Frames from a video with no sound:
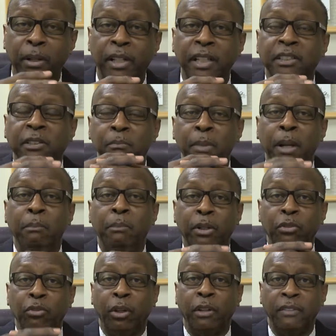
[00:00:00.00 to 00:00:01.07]
It's member
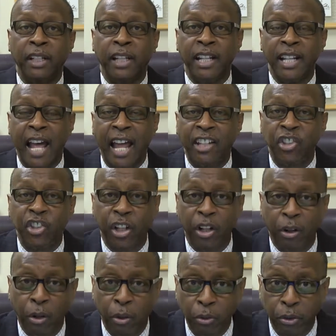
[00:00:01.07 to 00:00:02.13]
driven and not
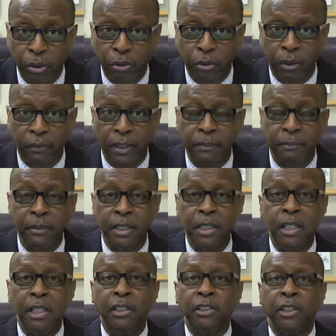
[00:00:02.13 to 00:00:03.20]
shareholder driven.
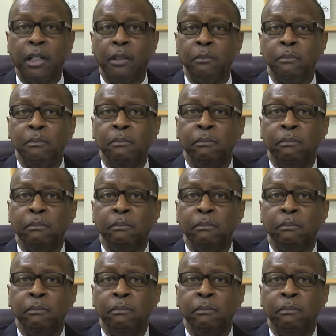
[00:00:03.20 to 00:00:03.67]
So